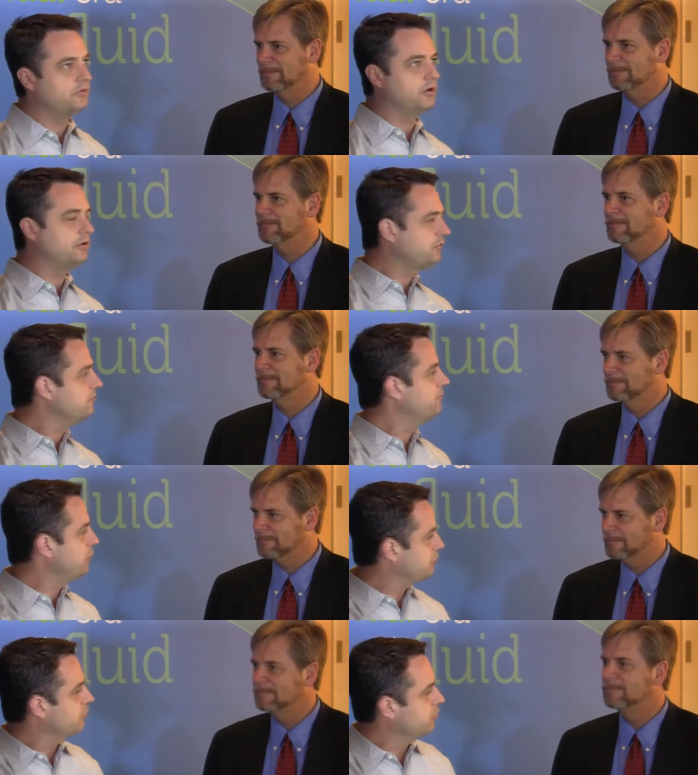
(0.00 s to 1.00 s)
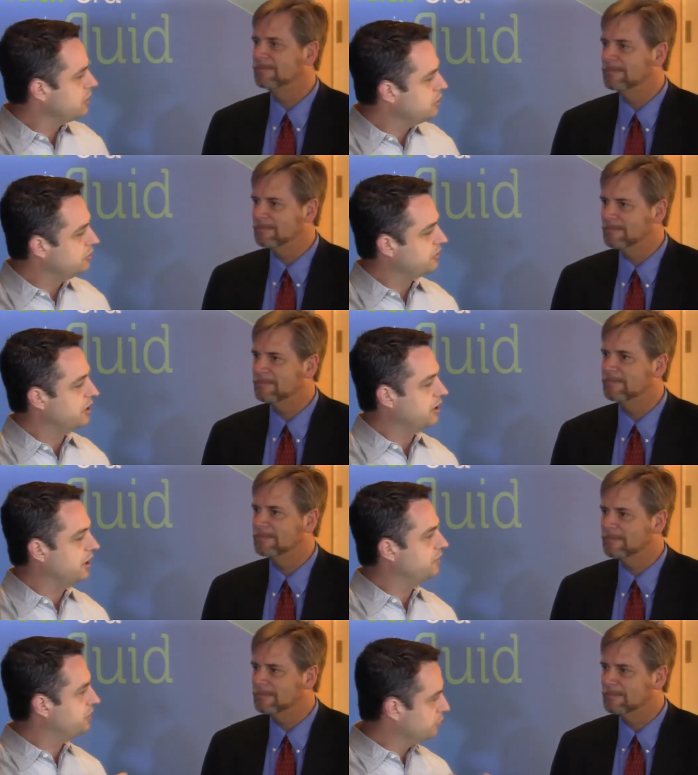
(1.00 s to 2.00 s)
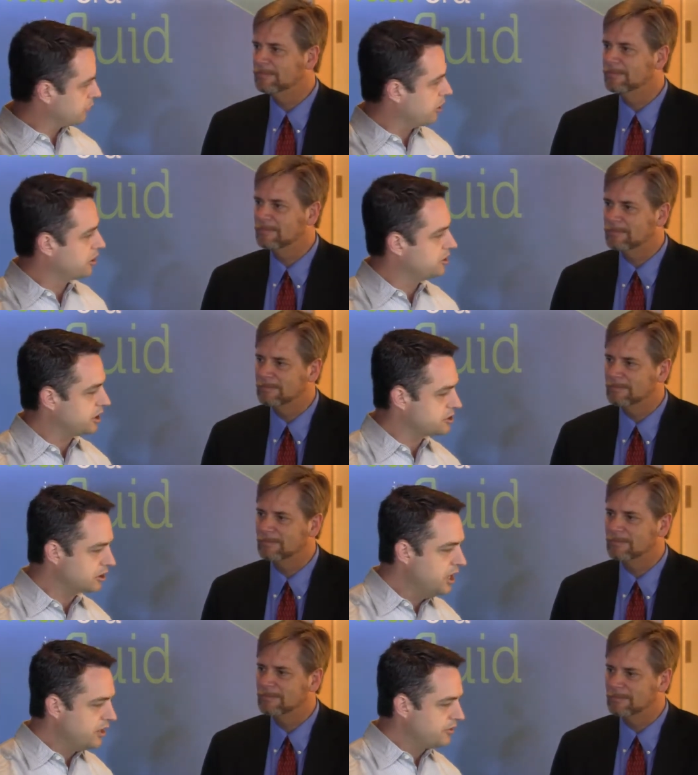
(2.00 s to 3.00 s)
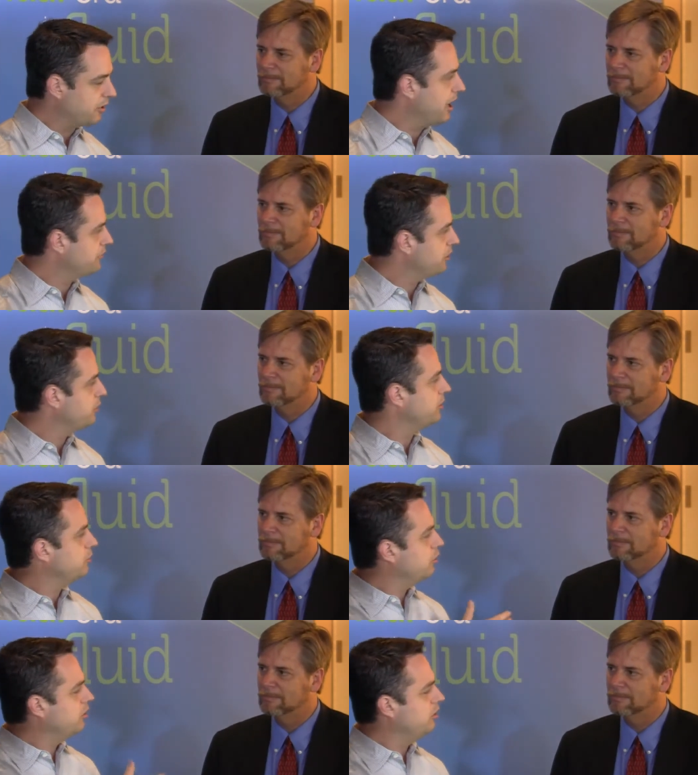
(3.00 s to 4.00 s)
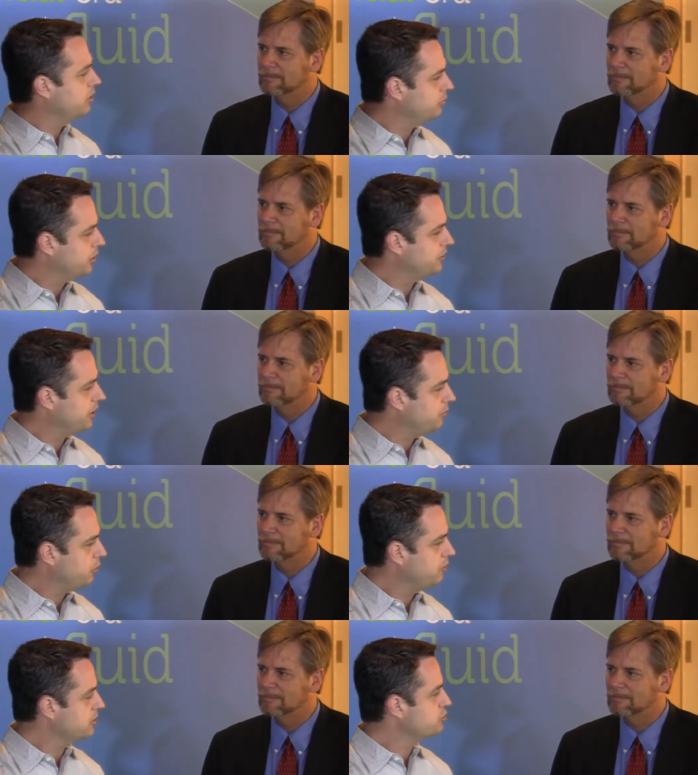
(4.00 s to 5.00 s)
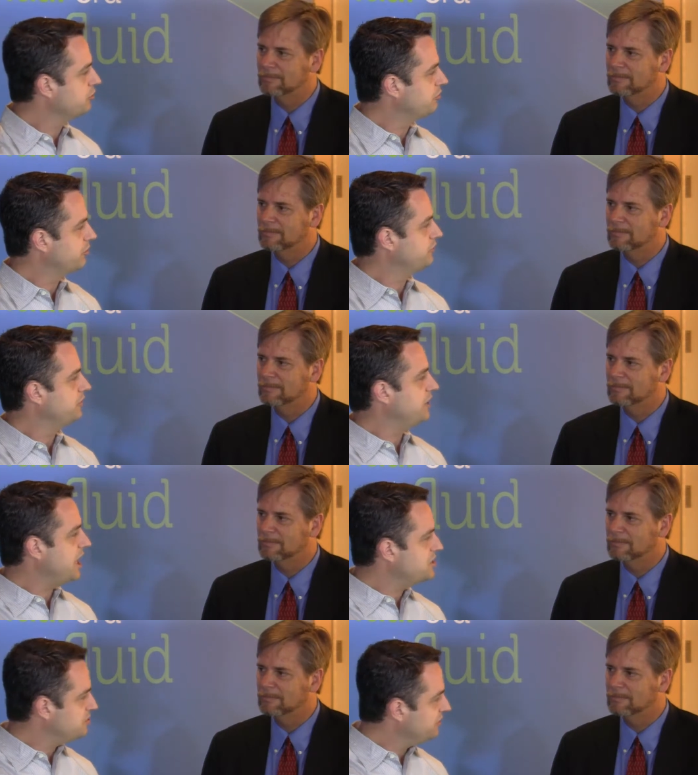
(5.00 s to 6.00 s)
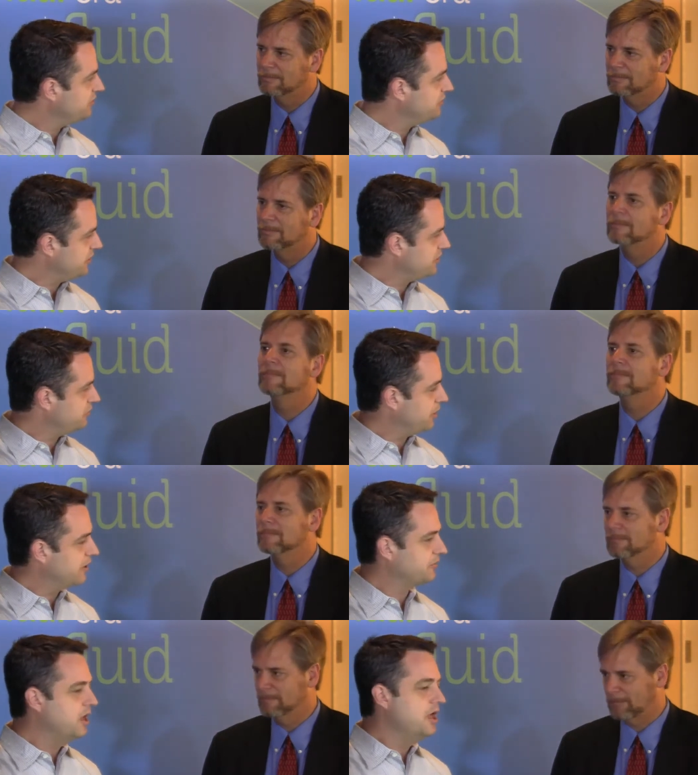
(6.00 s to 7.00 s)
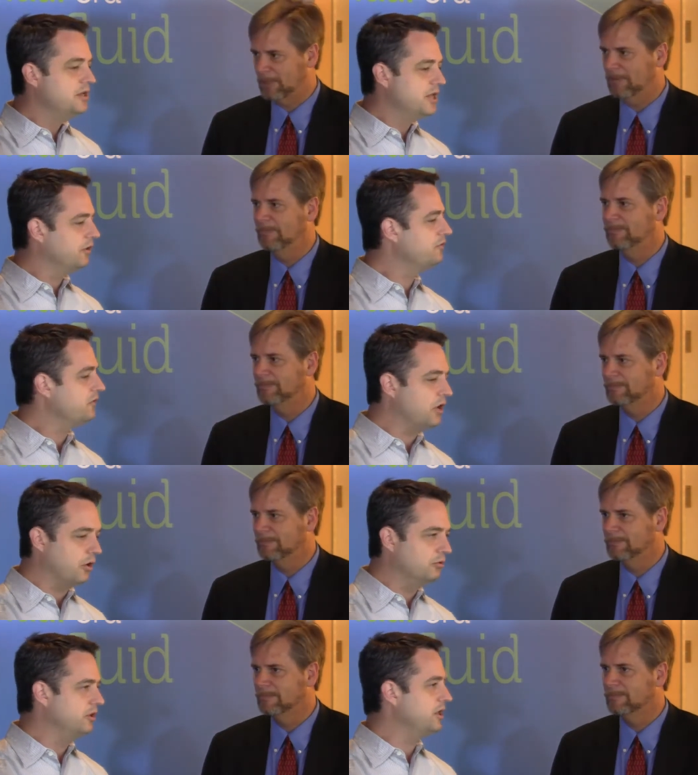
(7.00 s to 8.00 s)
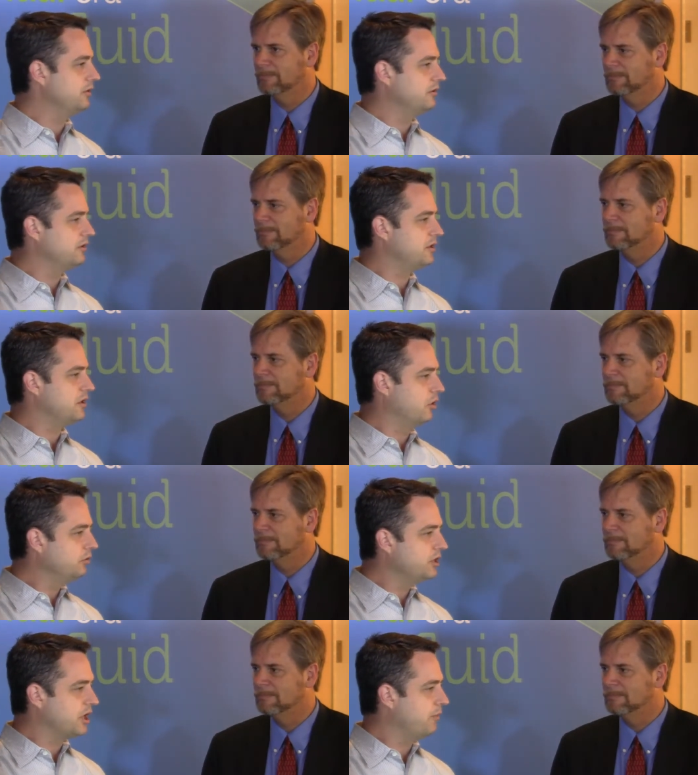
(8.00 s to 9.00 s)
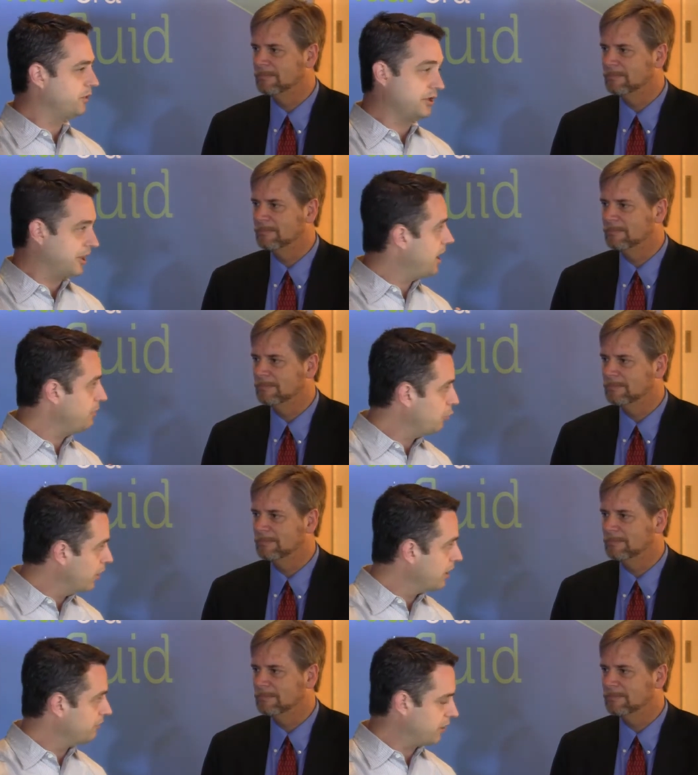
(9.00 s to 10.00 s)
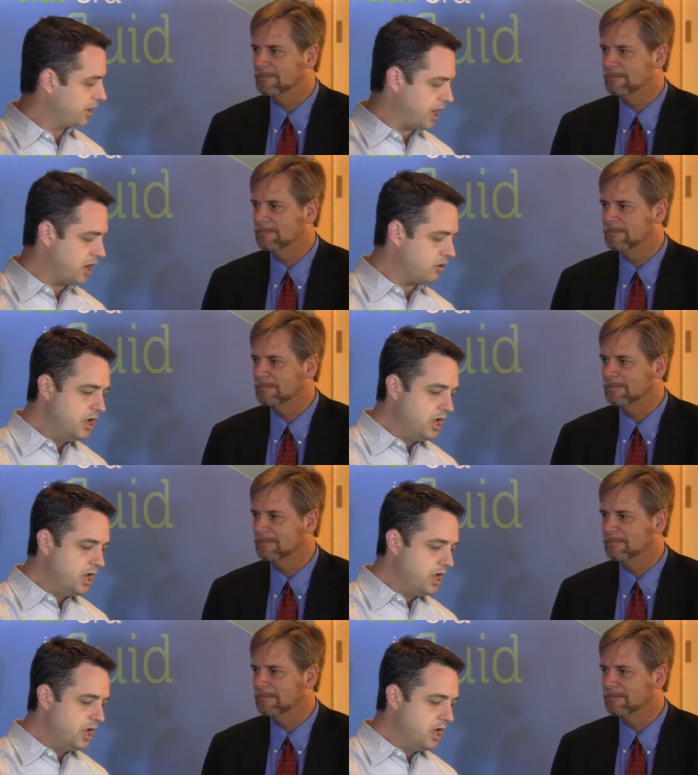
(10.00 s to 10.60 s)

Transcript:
Speaker 1: there is some folks using a, a, similar architecture that are out there, but n- but they're pretty much reserved to the HPCC space. Okay. Dell's the only the only company that I'm aware of right now